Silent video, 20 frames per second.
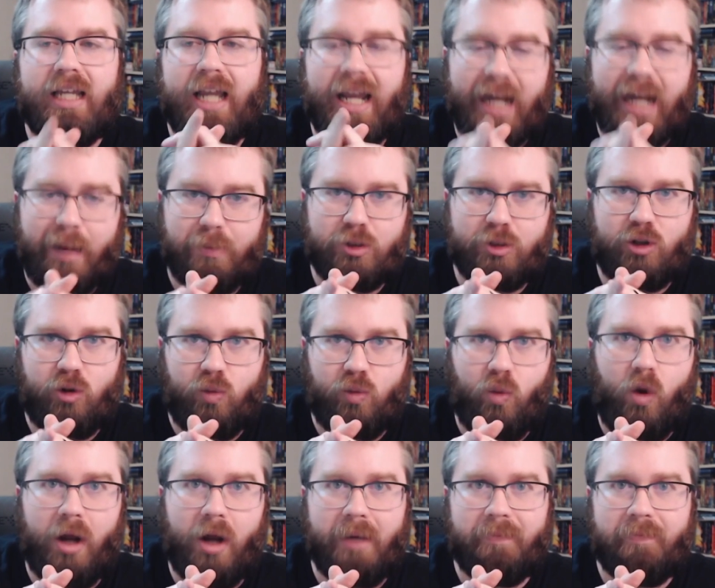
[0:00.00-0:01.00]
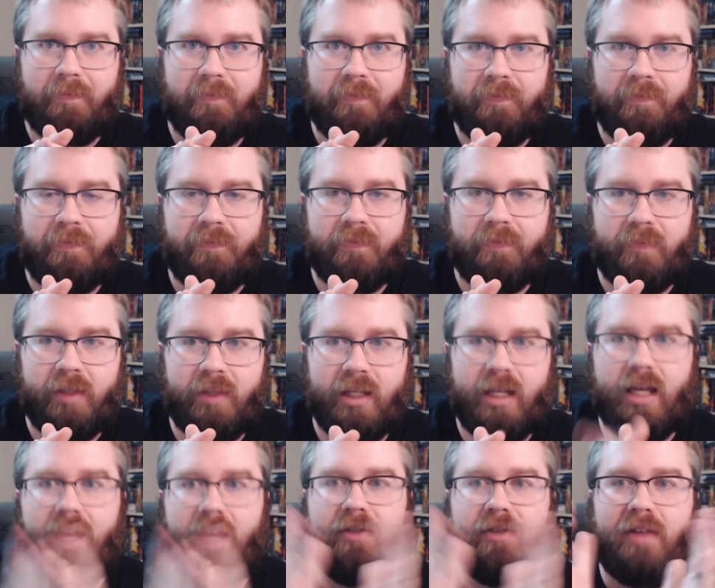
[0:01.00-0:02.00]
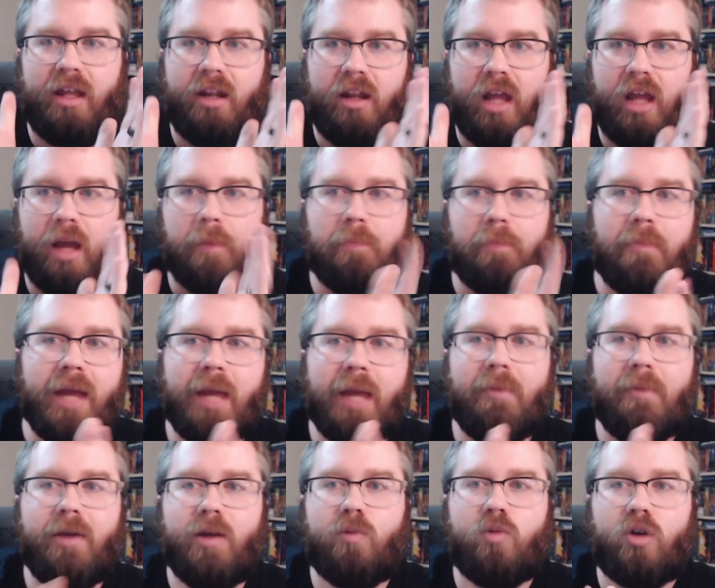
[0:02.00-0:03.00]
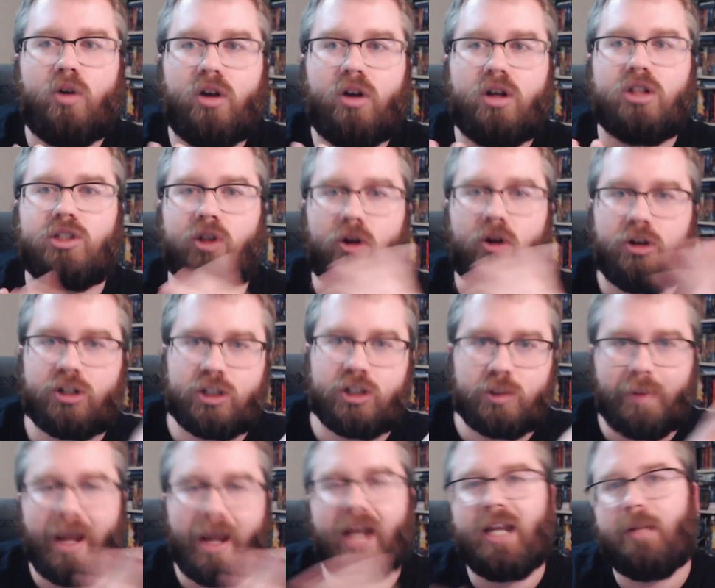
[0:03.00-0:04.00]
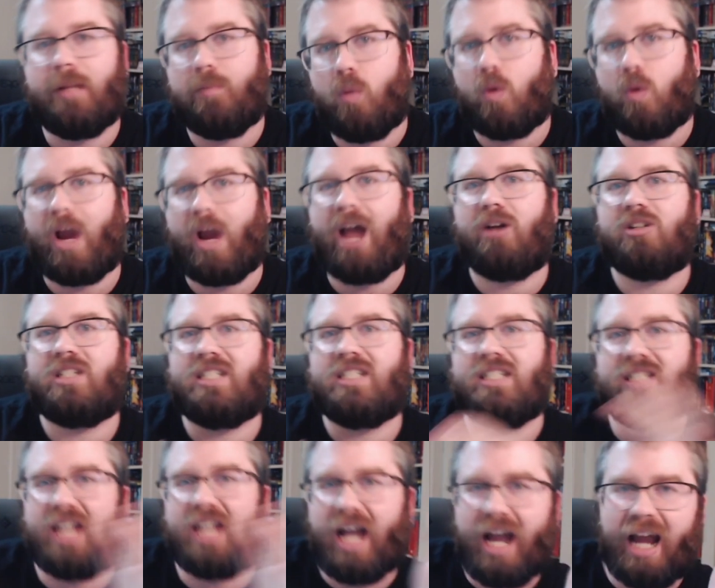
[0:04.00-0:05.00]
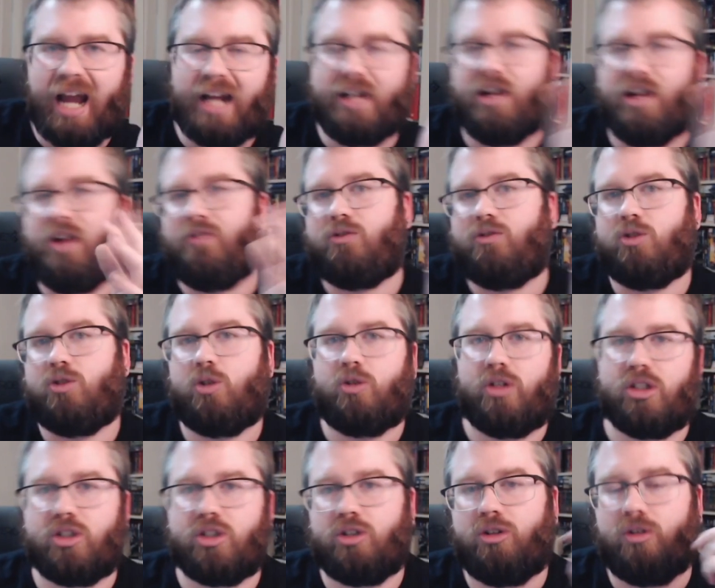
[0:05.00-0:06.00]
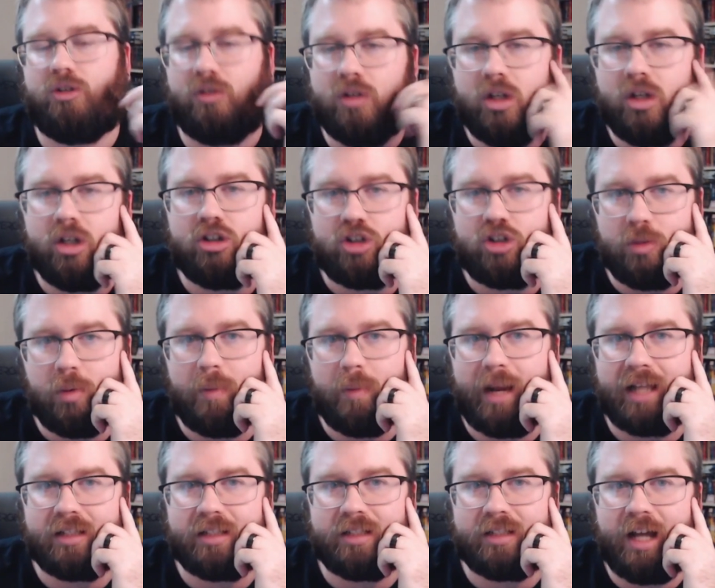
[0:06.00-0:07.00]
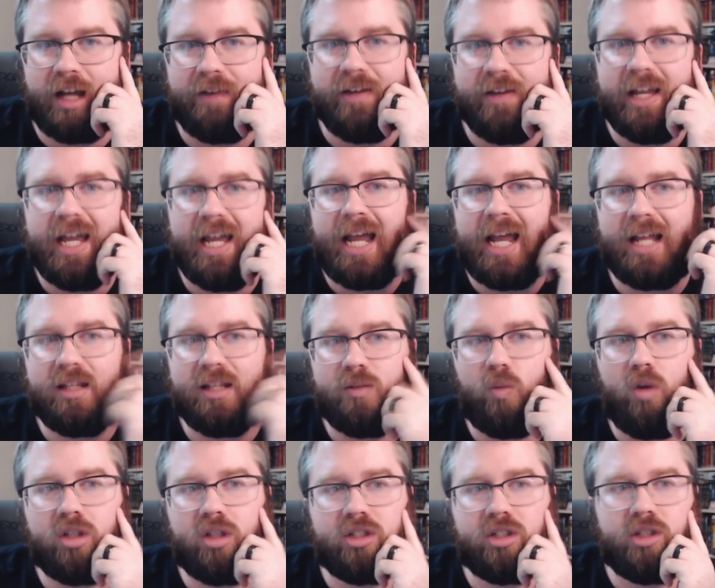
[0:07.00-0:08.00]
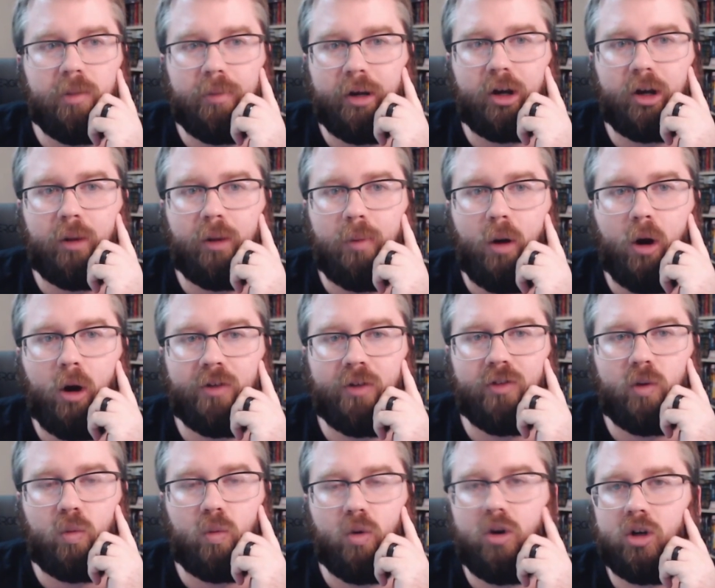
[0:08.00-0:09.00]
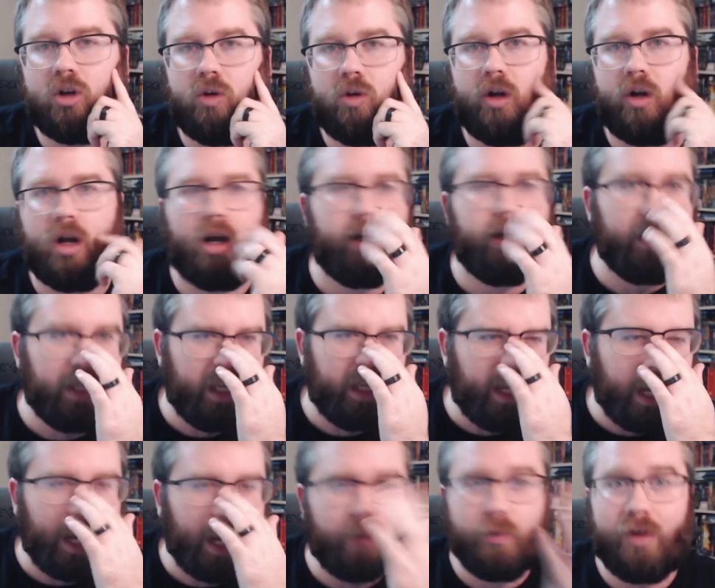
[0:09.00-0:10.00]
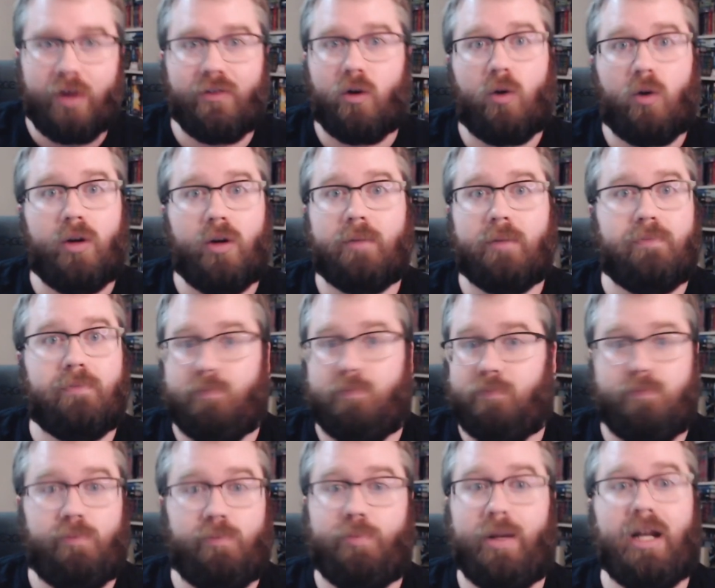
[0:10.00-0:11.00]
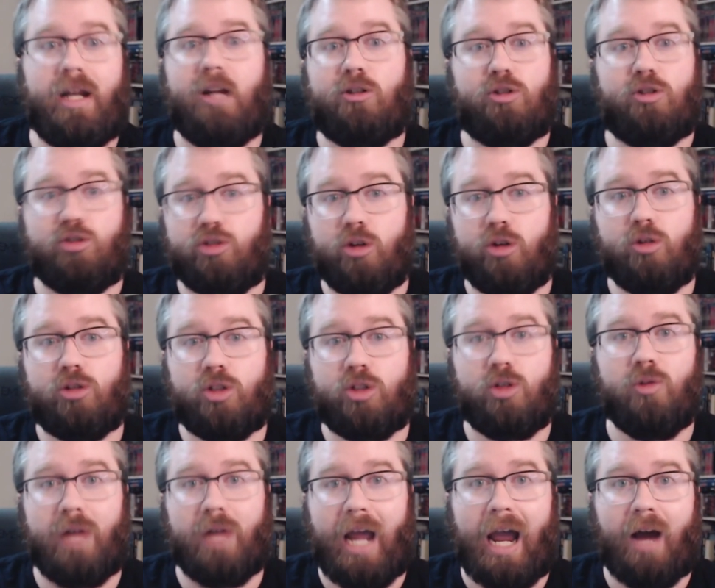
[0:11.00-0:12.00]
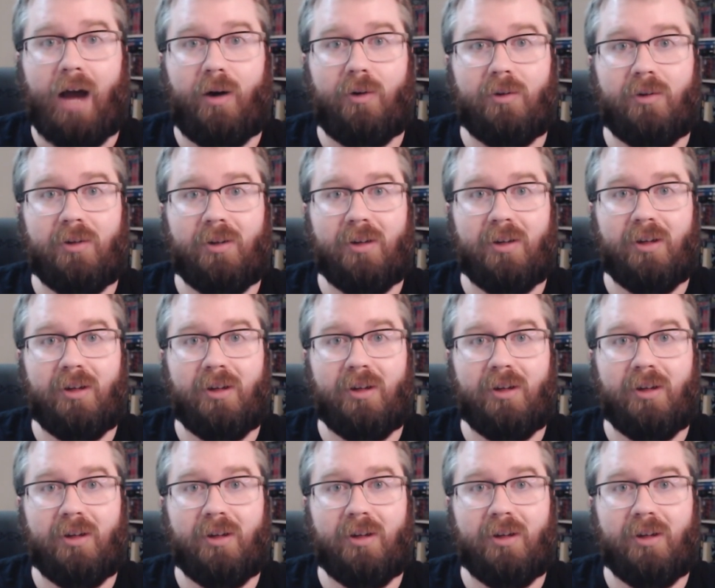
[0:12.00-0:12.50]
in episode one that maybe we're going to start expanding more outside of traditional Superman stuff. And what's the bigger part of the world going on? And we've already been introduced to now,